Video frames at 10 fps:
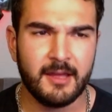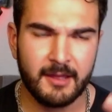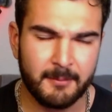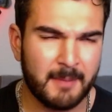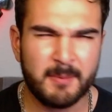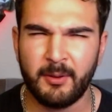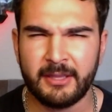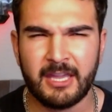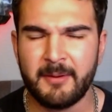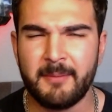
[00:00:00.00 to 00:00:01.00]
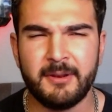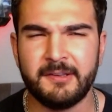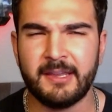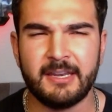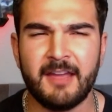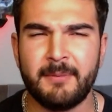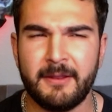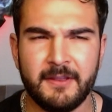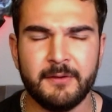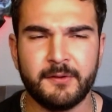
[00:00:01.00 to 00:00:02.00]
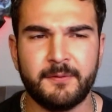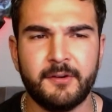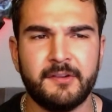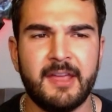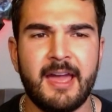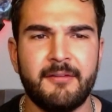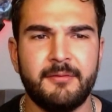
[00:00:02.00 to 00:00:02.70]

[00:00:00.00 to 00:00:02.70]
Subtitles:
I might be blanking. It might have been the second half, but I think it was first half.